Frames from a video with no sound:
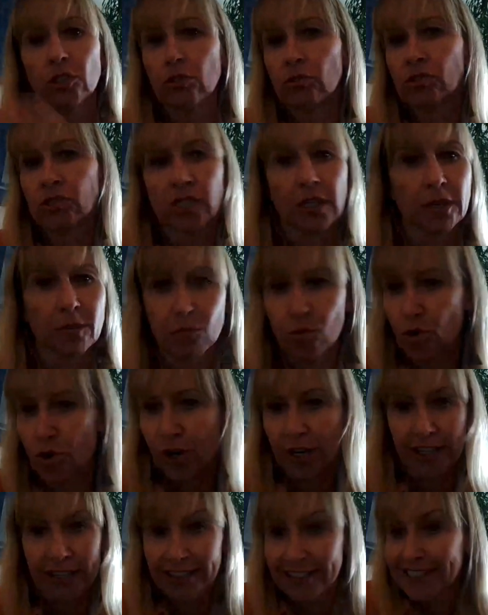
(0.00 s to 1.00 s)
news in the
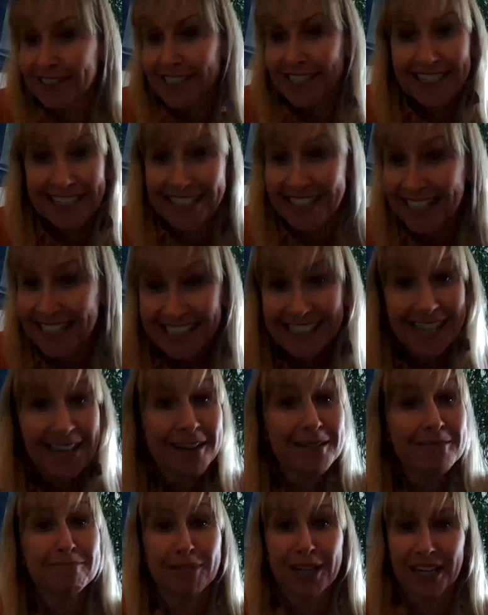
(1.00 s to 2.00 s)
morning, I see it's
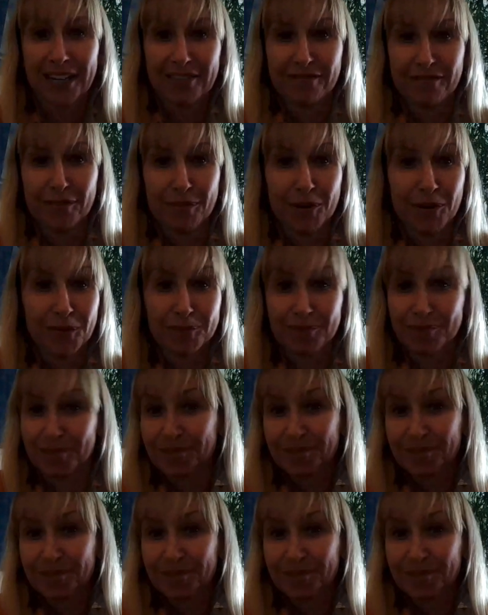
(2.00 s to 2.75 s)
unbelievable.